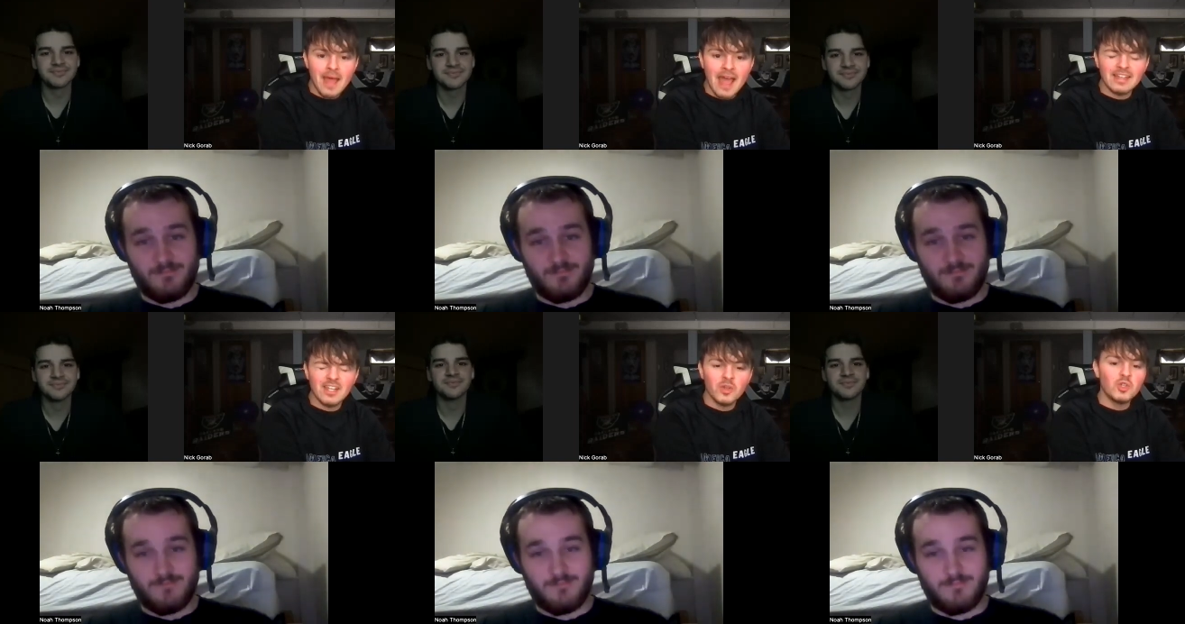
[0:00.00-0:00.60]

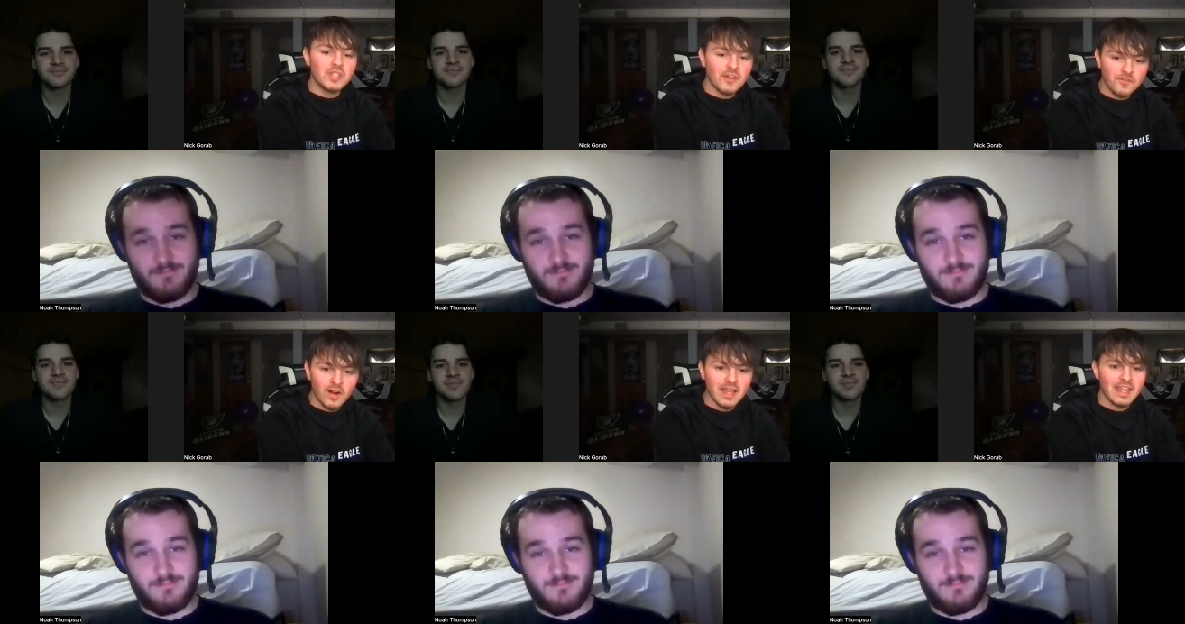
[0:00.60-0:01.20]
Speaker 1: Matt. No, you
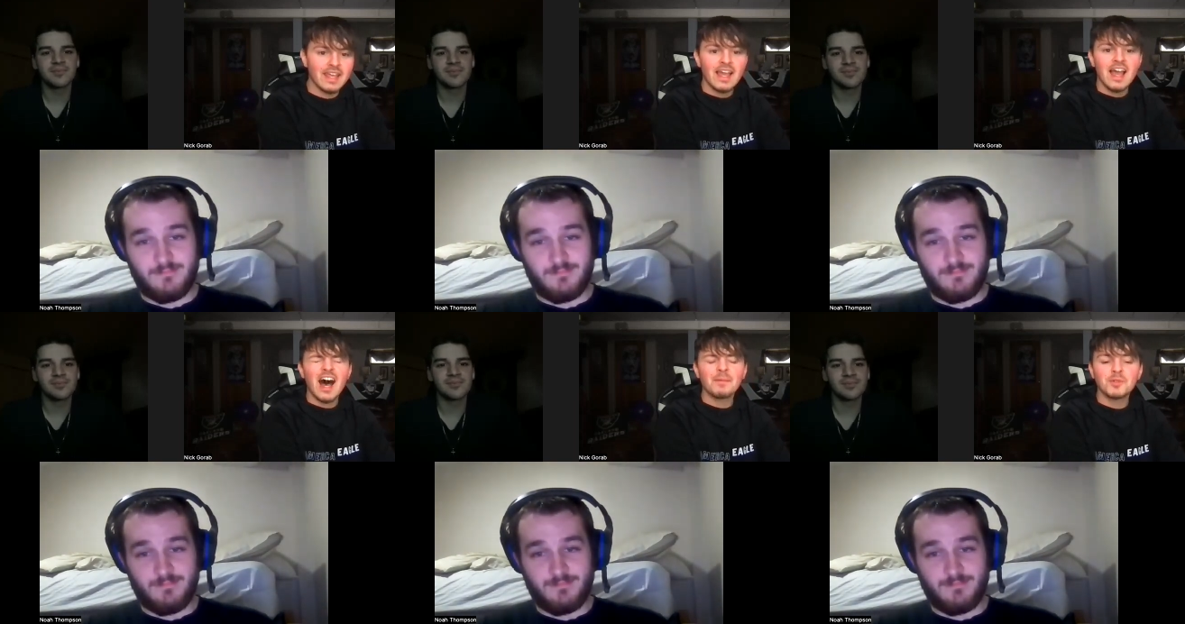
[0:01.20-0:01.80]
said Franny.
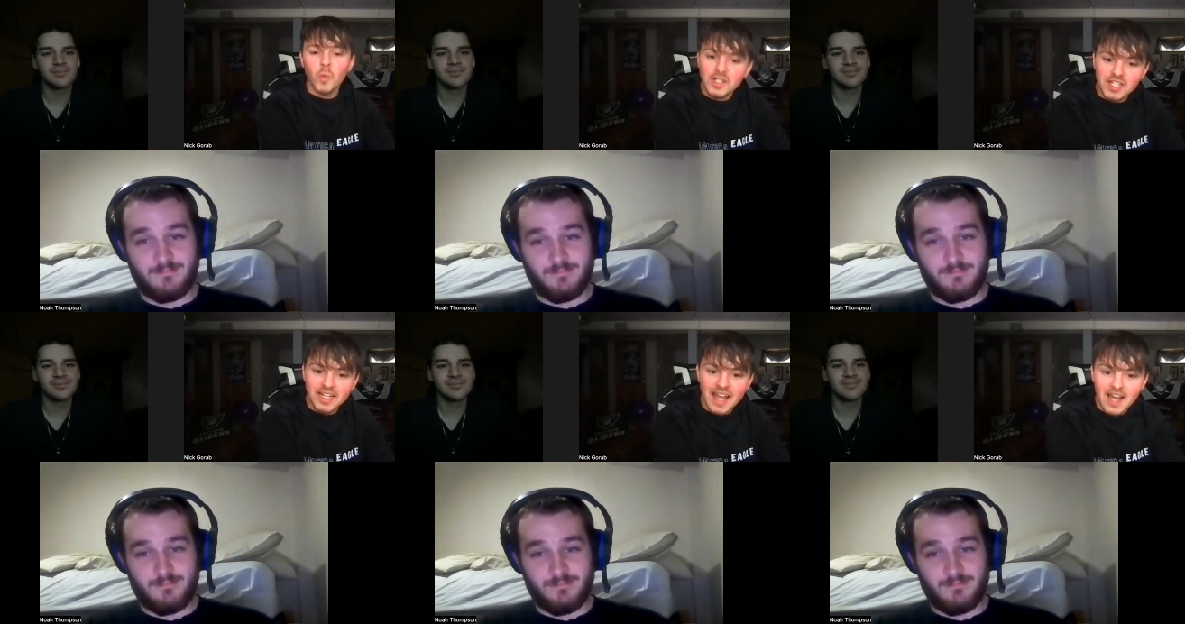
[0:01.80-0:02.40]
I'm switching it